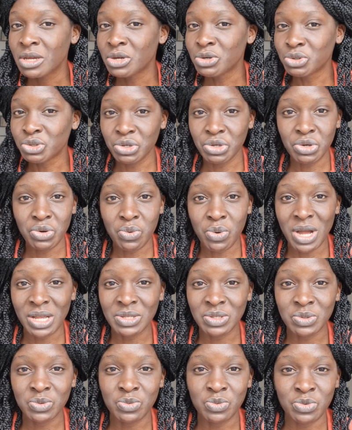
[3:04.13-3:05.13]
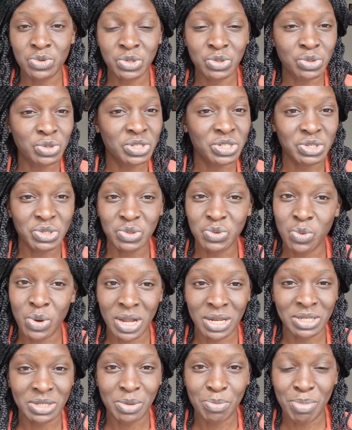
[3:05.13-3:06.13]
Do you just
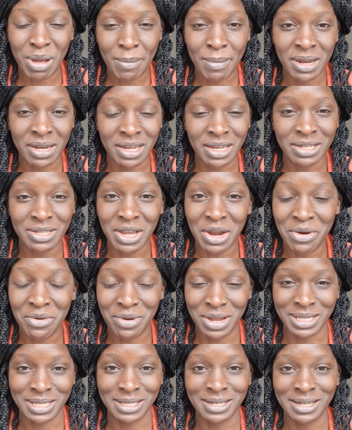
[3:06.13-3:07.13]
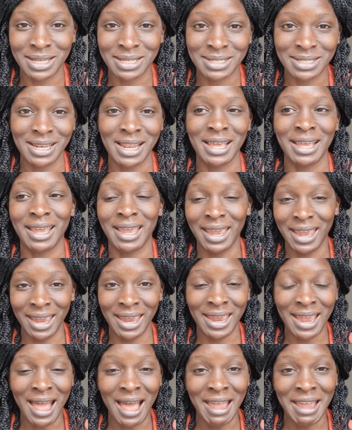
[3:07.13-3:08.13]
want permanent residence, like,
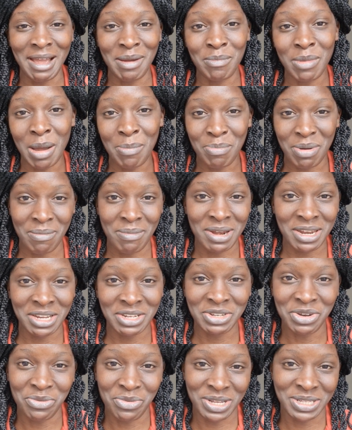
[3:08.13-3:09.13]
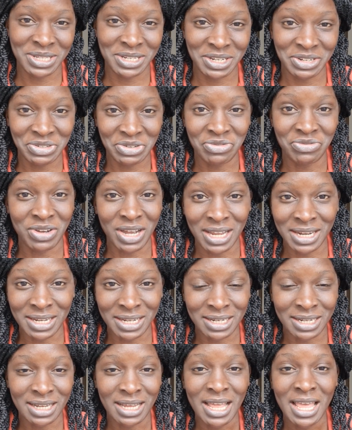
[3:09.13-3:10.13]
hey, I am a permanent resident of
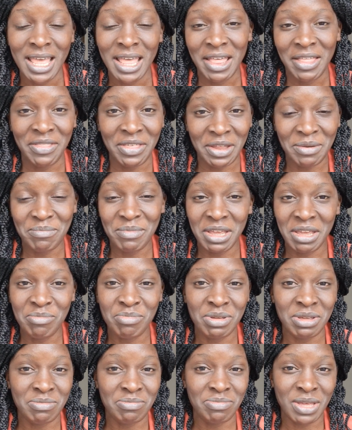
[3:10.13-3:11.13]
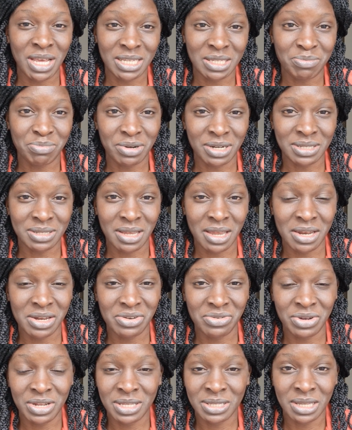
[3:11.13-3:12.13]
Canada? Then maybe the express
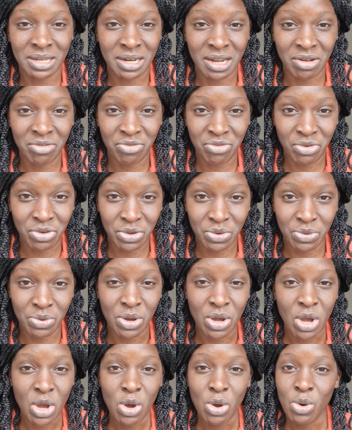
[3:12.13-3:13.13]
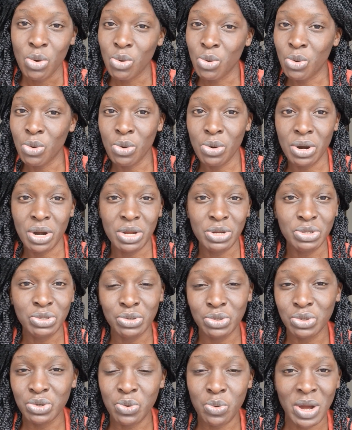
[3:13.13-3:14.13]
entry is enough for you. Or do
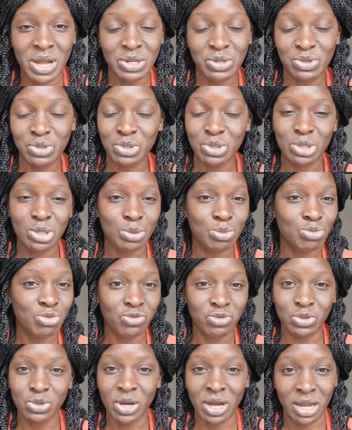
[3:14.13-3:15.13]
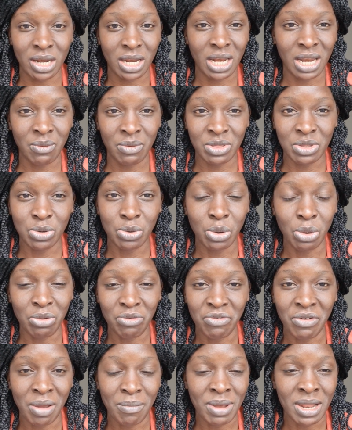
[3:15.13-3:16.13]
you want to just move to Canada with your whole
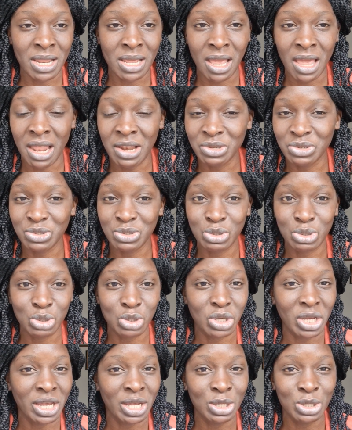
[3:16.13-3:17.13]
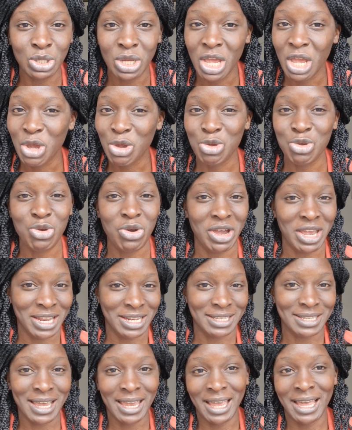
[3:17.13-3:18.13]
family and just change your
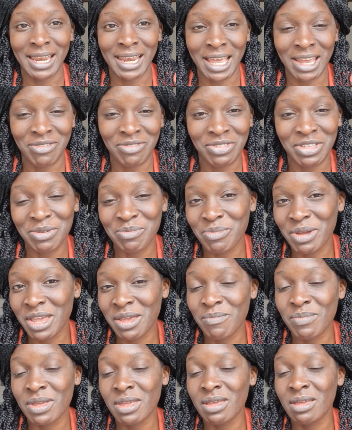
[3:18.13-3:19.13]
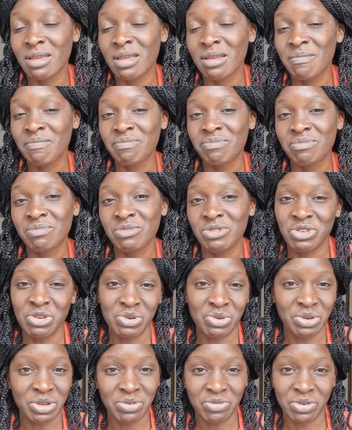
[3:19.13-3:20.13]
entire life? Then maybe you're
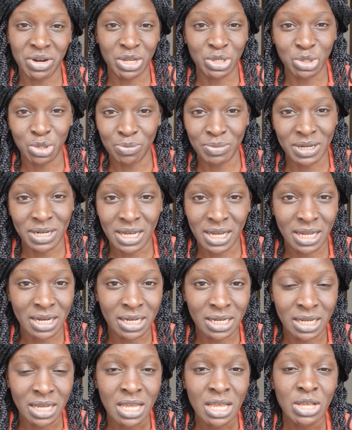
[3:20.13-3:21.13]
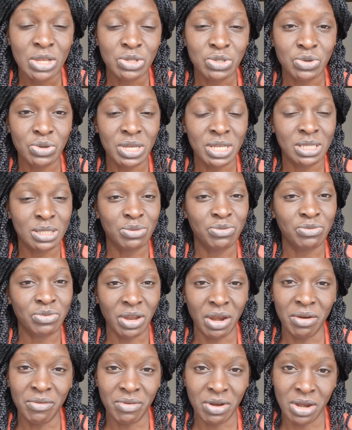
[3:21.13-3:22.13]
looking for a job in Canada. So it's
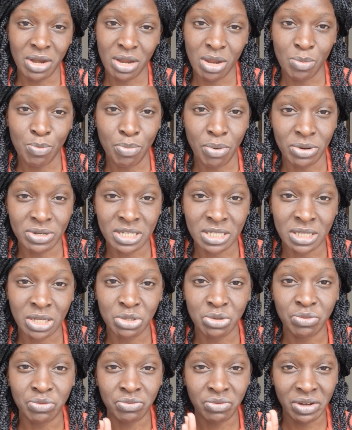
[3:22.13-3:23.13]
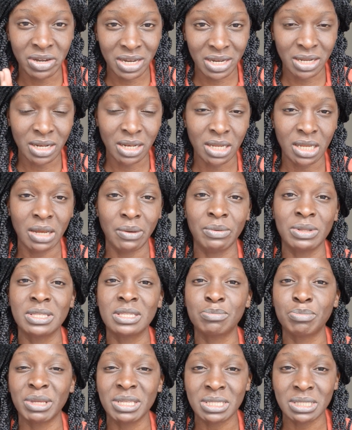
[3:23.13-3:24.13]
very, very important that you're very clear with
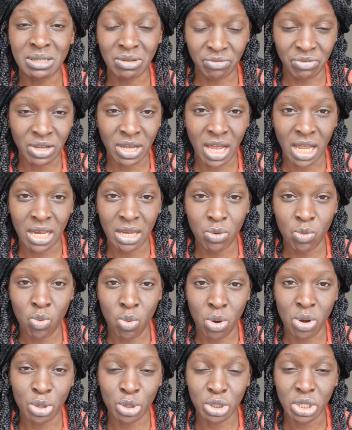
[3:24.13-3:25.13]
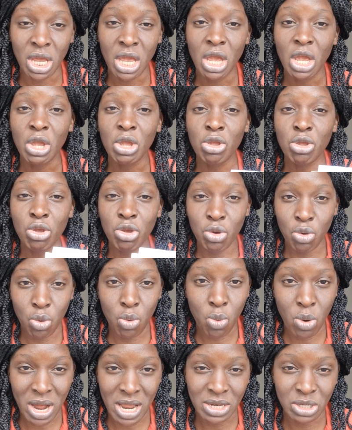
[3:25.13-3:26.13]
specifically what you
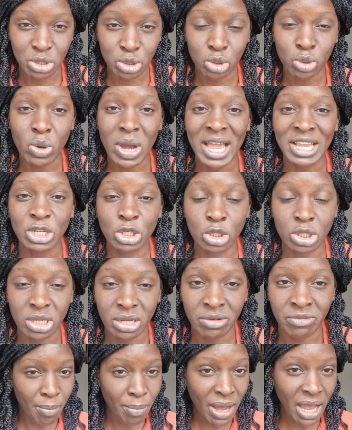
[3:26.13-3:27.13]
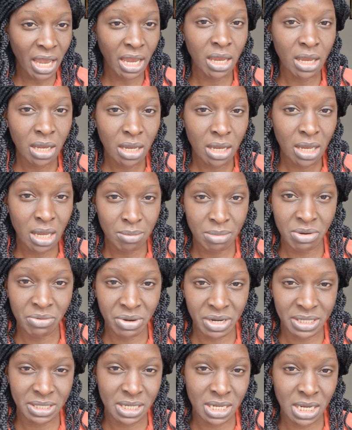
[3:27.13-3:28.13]
want to achieve by
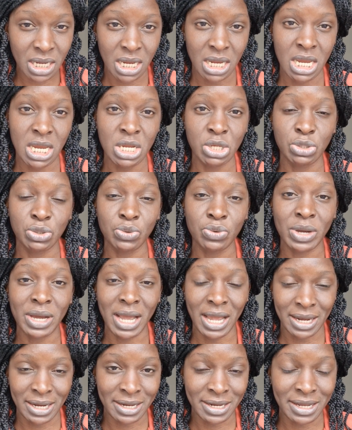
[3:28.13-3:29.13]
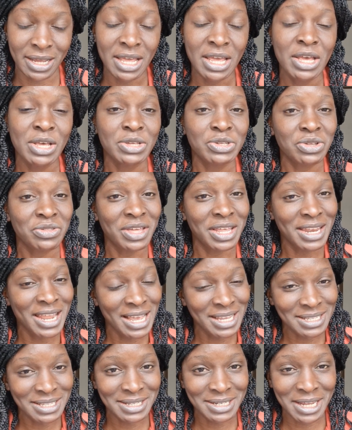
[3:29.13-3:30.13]
immigrating into Canada. So the
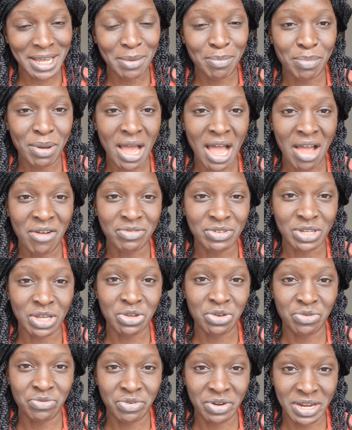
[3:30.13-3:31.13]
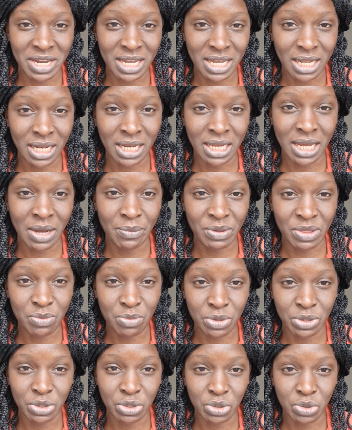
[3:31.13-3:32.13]
next step, after you're very clear with
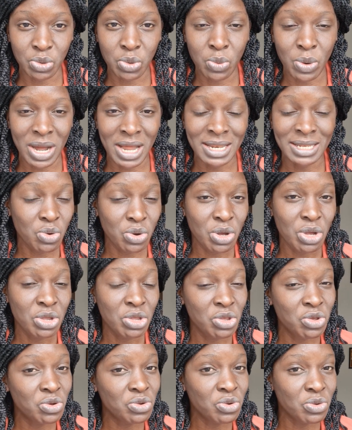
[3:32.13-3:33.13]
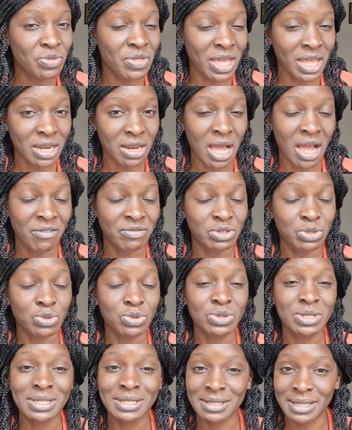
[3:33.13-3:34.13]
what you want, you then have to
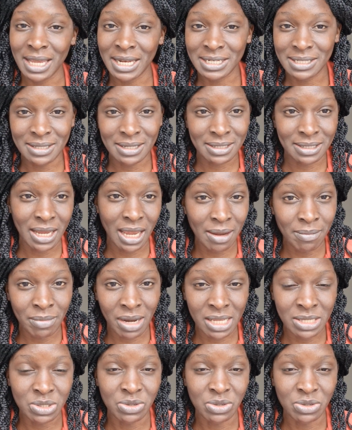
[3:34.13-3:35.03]
set the timeline.